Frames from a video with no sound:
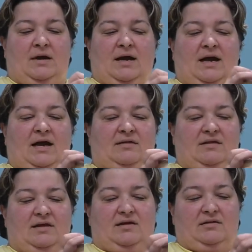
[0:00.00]
On
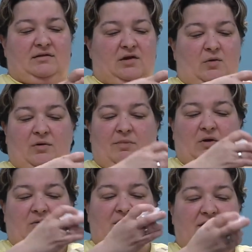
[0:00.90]
the lower
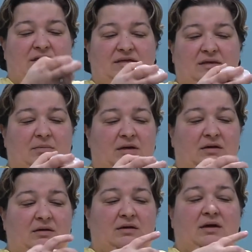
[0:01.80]
bone of the
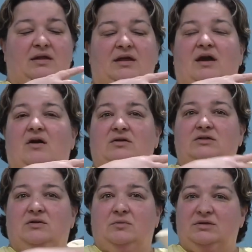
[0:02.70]
tibia, they
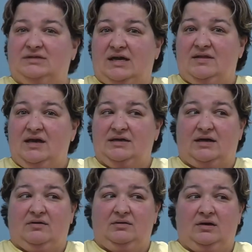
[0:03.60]
also will sand that
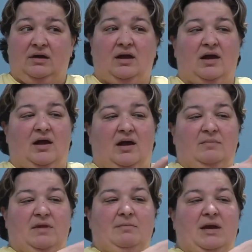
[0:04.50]
down.
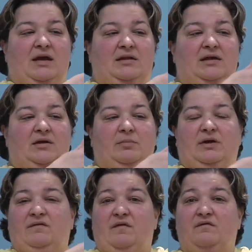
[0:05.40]
They make a little bit
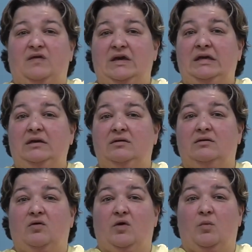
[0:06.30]
of a V
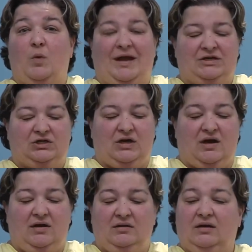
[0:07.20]
or a wedge
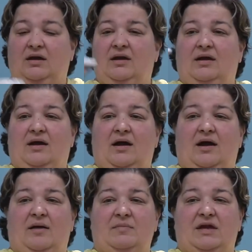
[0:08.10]
cut.
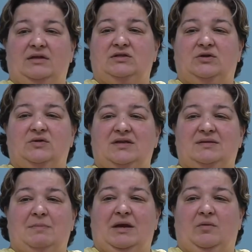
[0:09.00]
They insert this
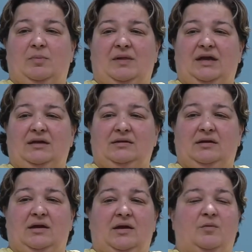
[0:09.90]
metal plate
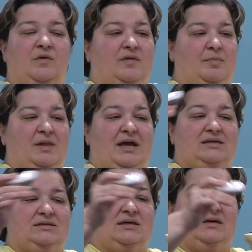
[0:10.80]
with a
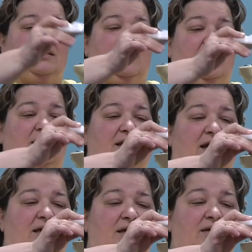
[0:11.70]
plastic
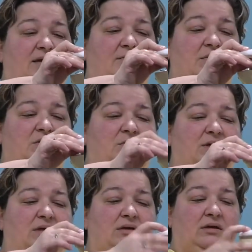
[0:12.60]
lining in between,